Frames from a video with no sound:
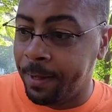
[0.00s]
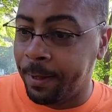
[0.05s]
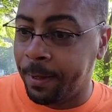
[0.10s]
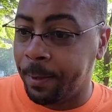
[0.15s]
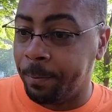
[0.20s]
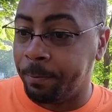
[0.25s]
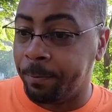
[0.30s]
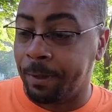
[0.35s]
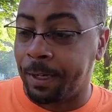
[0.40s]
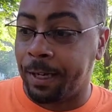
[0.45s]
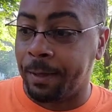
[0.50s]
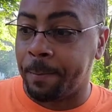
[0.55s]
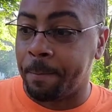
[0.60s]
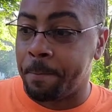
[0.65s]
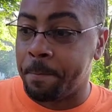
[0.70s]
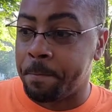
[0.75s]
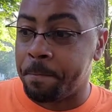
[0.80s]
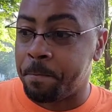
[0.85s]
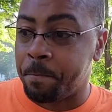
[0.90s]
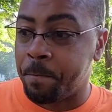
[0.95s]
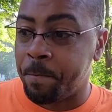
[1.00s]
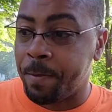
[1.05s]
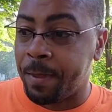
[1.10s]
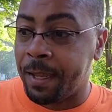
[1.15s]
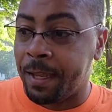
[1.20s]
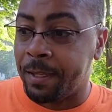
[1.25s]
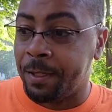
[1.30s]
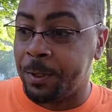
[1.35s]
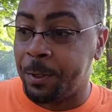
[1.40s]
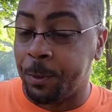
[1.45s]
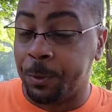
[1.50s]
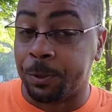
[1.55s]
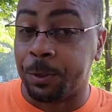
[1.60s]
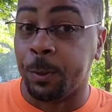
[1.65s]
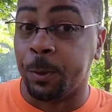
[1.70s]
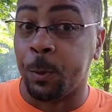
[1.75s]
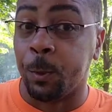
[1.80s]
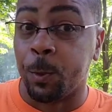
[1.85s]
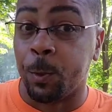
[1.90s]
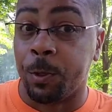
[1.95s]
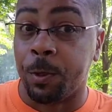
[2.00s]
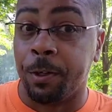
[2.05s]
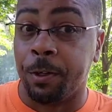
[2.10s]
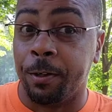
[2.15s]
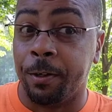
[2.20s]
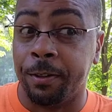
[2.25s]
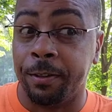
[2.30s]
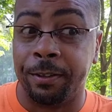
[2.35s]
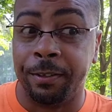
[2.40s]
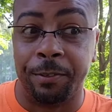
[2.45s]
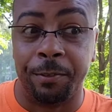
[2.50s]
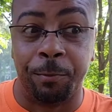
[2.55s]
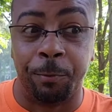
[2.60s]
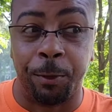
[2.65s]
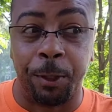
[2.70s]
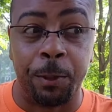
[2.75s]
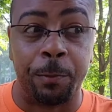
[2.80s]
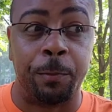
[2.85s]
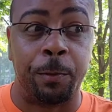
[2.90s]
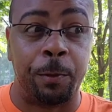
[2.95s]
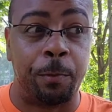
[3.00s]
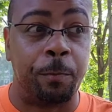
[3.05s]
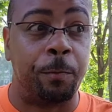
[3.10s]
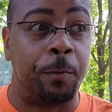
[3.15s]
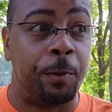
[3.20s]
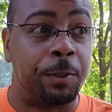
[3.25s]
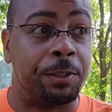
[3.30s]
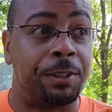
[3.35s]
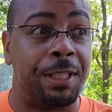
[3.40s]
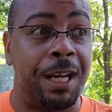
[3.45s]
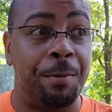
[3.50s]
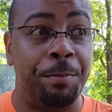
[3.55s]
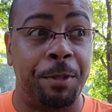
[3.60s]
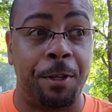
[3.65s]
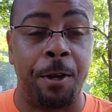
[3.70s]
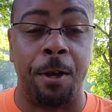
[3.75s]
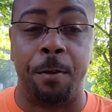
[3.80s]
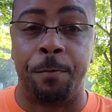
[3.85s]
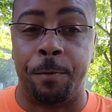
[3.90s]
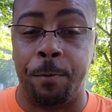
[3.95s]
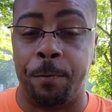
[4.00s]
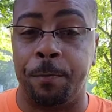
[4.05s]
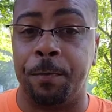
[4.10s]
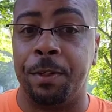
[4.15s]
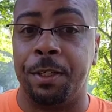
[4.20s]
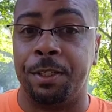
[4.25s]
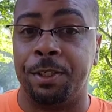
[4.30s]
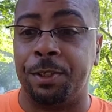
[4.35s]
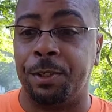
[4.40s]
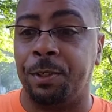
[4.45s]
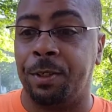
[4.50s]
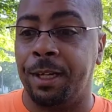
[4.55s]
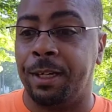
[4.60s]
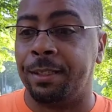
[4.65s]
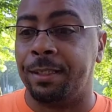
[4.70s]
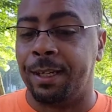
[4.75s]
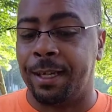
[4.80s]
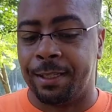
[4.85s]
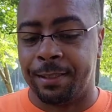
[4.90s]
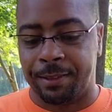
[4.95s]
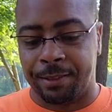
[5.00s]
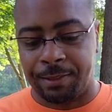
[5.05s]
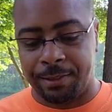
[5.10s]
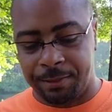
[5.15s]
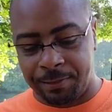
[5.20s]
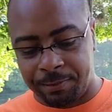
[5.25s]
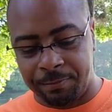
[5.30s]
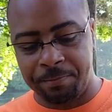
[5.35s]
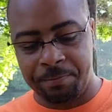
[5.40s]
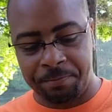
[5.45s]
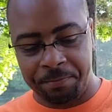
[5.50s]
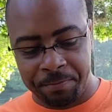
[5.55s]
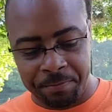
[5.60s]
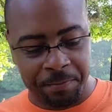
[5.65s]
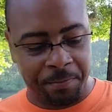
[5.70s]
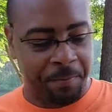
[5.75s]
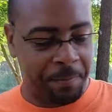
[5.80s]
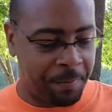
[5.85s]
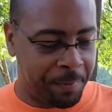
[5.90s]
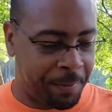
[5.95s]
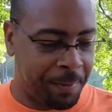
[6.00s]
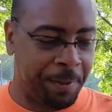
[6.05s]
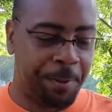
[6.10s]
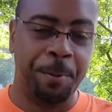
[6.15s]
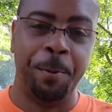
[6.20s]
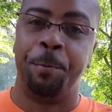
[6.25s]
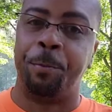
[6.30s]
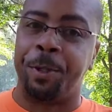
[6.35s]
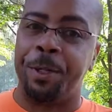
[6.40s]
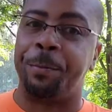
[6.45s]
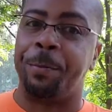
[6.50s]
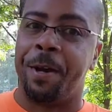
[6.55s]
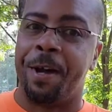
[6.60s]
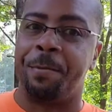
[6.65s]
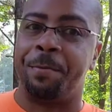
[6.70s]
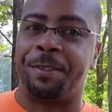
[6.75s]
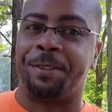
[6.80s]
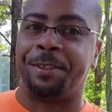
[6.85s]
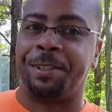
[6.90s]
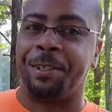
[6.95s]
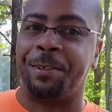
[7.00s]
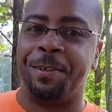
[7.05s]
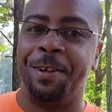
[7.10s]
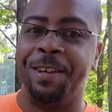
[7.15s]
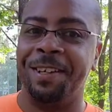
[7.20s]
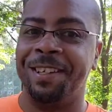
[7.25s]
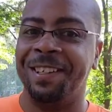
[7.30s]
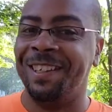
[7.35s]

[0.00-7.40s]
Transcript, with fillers: Um, used a lure really for the first time and caught a few fish, so I, I pretty proud of myself.